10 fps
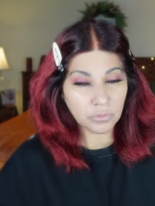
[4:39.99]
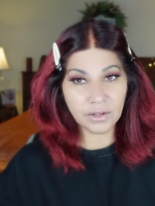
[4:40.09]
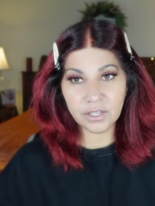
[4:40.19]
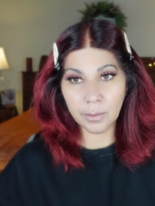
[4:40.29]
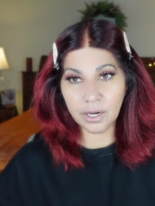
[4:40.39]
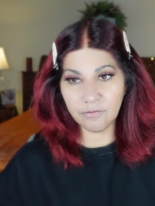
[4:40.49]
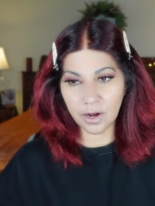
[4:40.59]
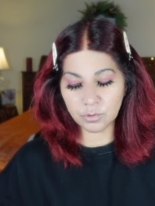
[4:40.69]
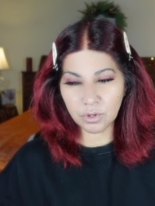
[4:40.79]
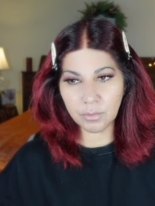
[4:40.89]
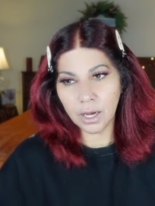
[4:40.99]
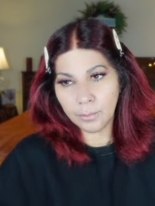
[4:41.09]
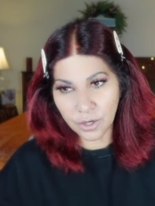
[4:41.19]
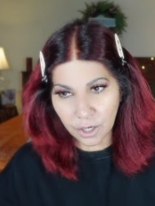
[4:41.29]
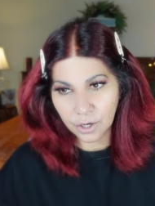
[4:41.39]
somebody fucks with me
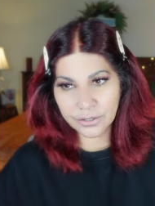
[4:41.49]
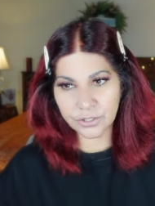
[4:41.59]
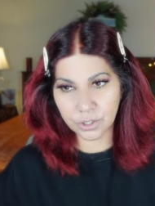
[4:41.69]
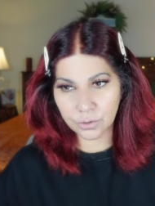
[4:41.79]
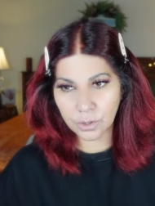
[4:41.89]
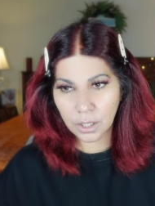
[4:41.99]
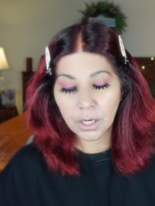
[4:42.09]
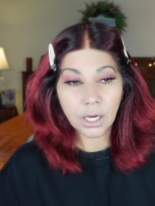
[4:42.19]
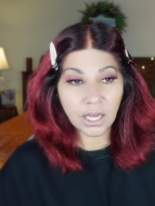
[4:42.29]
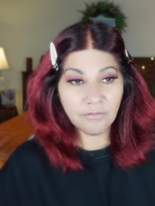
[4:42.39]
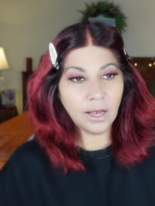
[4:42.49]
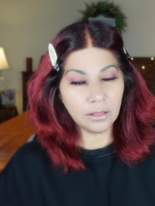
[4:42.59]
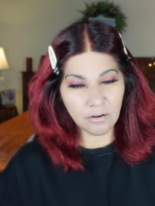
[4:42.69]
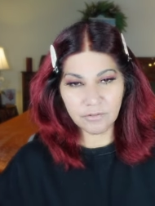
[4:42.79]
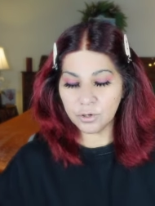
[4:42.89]
i'm gonna curse you if i
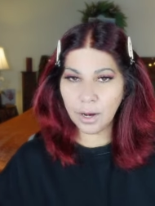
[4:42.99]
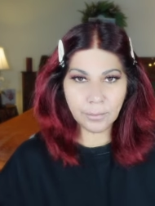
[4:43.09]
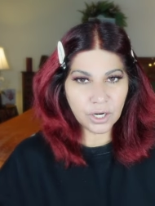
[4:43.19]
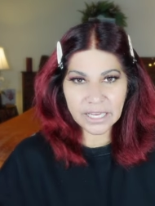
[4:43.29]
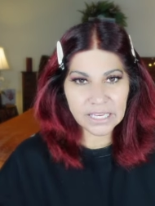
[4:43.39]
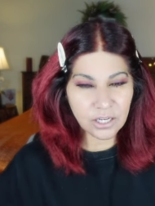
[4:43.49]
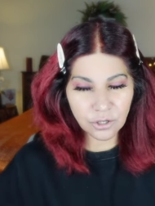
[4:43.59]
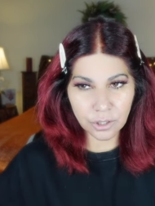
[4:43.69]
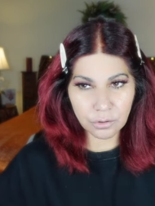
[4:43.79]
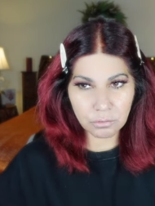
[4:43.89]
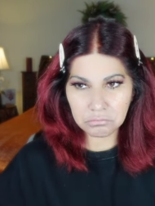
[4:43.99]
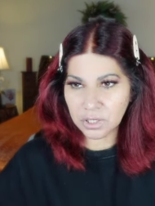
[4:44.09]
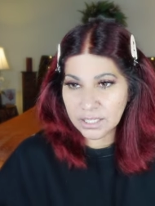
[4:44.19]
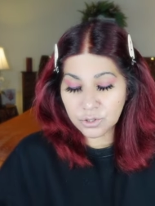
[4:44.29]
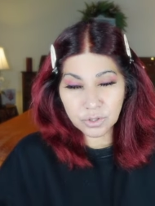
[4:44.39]
love you i'm gonna heal you
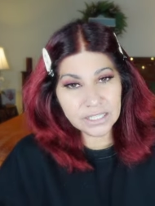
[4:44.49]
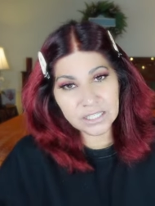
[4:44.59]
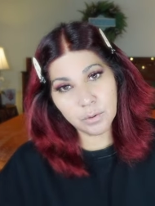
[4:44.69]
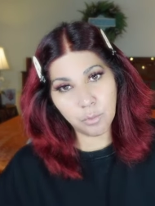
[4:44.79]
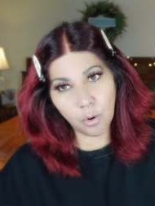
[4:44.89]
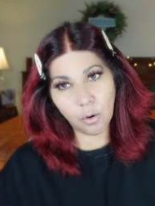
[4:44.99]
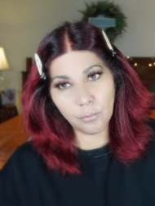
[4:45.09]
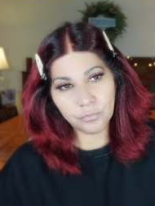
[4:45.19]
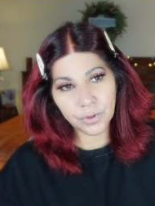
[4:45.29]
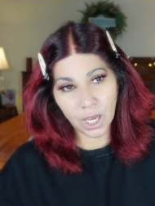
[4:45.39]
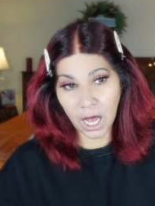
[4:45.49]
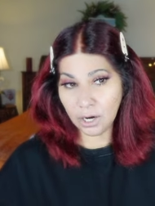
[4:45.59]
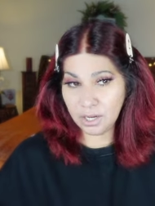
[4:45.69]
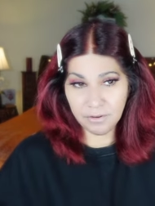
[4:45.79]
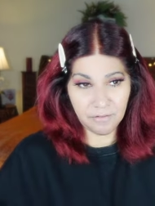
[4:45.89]
it's really simple
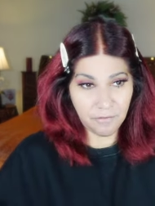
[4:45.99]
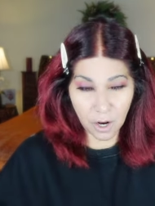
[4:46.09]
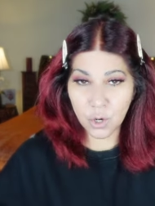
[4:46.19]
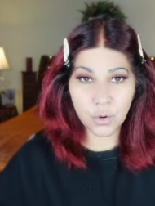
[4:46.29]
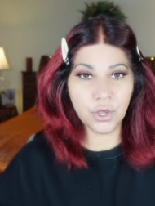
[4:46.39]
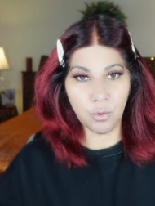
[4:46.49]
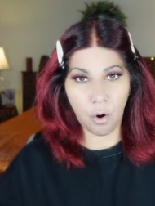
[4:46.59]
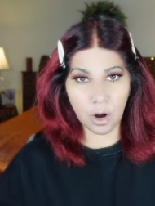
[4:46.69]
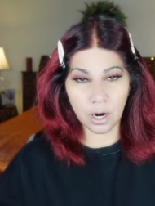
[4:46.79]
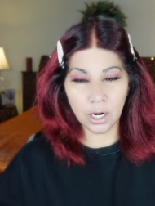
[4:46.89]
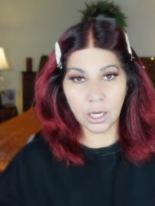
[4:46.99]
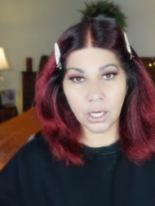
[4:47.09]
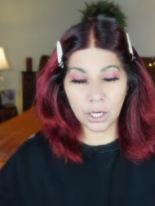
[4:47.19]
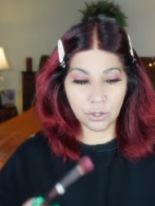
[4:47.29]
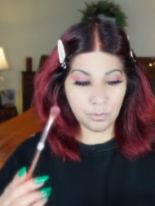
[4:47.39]
i don't give a fuck who you are
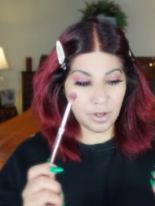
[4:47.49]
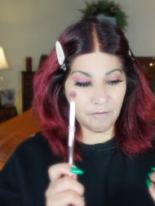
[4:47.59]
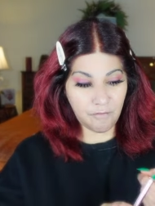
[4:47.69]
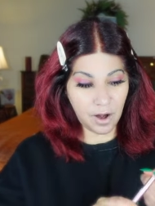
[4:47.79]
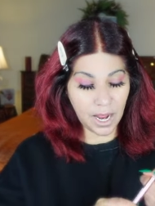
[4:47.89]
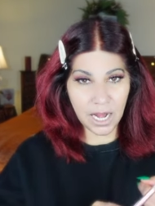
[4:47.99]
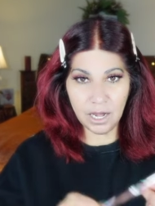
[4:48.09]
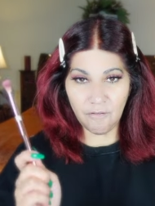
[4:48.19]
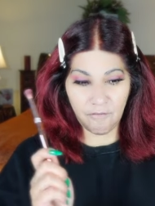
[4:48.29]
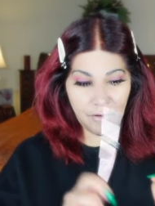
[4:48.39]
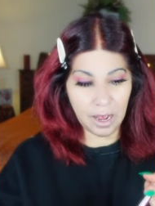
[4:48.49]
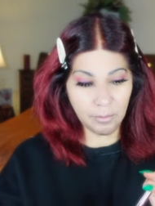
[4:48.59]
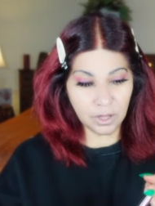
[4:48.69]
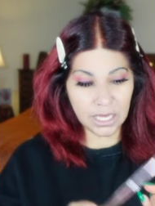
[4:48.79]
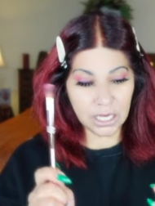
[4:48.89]
it could be a friend
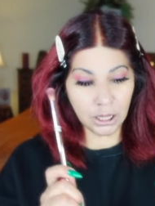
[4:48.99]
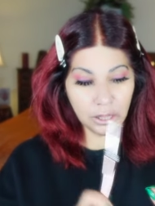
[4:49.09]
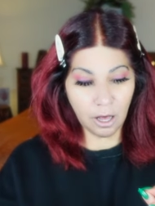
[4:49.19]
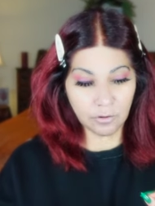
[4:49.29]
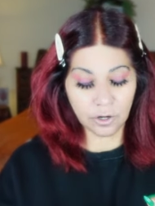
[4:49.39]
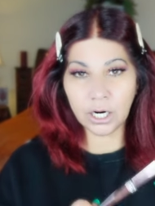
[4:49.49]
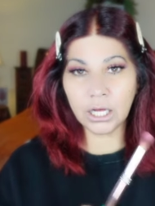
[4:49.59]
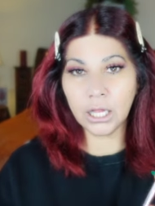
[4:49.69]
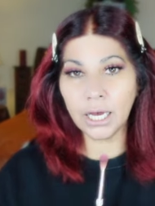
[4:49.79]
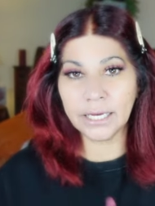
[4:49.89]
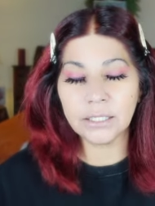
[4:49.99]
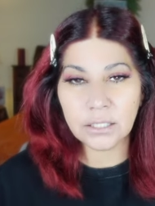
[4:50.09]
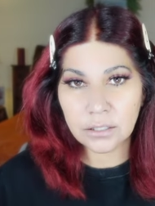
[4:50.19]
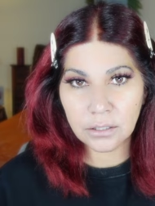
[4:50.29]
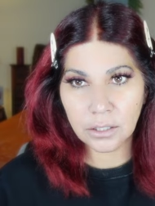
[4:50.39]
family lover
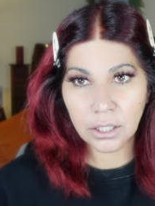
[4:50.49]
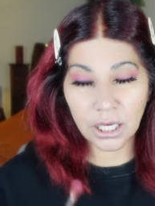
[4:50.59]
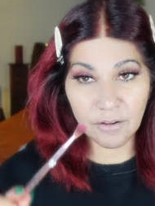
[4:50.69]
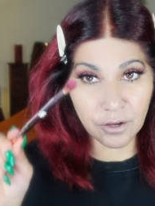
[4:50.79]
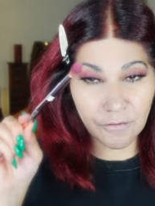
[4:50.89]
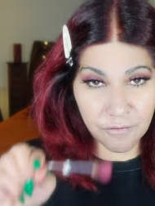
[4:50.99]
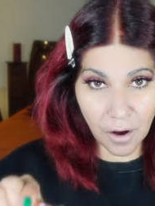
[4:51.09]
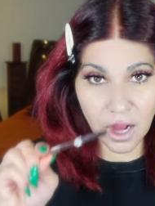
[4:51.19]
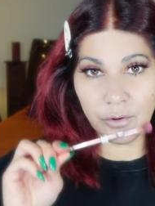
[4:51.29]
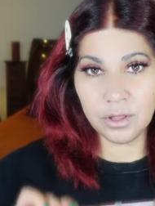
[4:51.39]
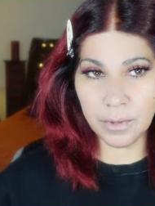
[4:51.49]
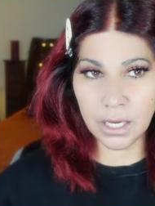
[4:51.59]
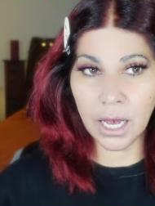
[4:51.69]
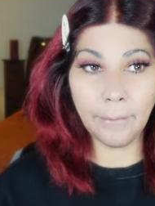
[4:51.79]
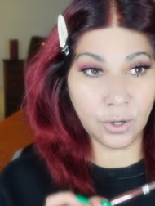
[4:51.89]
client if you fuck with
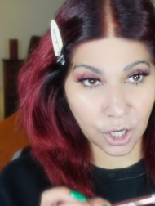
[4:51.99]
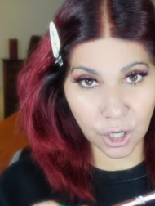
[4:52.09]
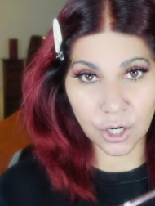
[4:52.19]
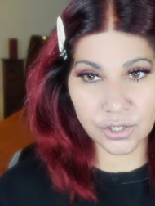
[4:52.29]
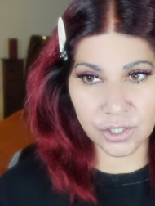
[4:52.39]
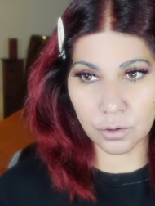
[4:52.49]
me, I'm gonna curse